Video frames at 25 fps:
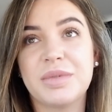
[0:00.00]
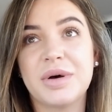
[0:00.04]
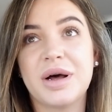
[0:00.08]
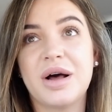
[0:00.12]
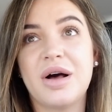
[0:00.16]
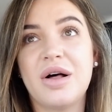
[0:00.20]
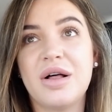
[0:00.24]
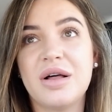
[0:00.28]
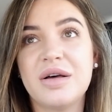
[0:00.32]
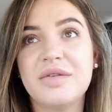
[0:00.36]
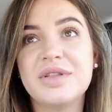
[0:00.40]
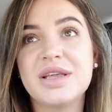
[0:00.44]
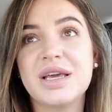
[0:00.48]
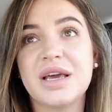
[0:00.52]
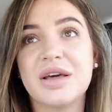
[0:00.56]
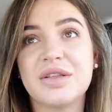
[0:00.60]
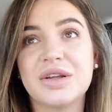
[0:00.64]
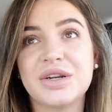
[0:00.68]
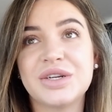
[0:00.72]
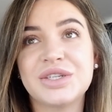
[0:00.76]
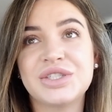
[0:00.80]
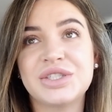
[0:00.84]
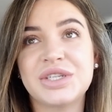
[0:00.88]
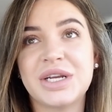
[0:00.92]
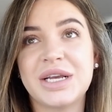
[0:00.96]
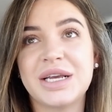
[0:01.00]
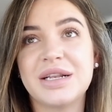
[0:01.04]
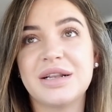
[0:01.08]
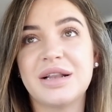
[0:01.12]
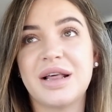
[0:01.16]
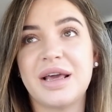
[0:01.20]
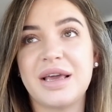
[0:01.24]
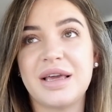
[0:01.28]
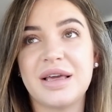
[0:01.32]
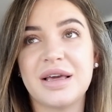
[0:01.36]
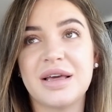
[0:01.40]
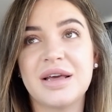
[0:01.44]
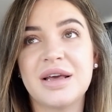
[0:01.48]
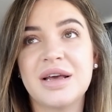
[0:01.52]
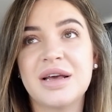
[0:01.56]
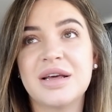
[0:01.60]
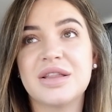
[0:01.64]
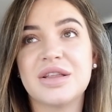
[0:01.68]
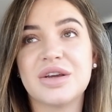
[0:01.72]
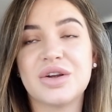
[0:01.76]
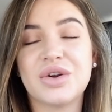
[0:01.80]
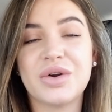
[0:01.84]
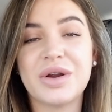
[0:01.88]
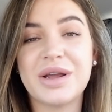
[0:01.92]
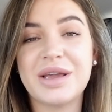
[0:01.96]
But all of the other shit, like
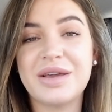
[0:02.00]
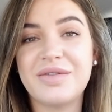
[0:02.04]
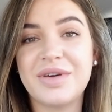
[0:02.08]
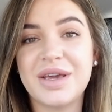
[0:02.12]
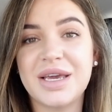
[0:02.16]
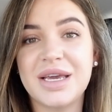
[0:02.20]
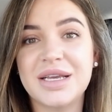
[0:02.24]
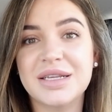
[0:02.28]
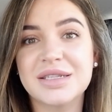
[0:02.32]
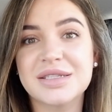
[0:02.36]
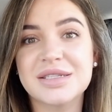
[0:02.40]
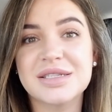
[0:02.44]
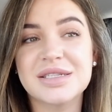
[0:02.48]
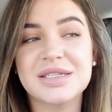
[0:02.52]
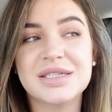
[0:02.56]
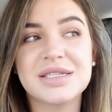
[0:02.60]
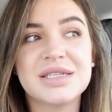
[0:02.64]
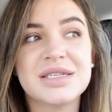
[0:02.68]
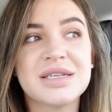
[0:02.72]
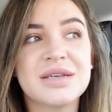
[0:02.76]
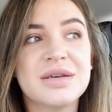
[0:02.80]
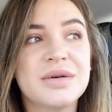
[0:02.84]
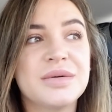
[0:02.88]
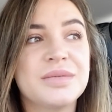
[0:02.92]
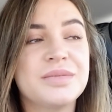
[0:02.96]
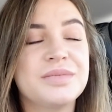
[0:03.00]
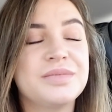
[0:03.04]
the cravings,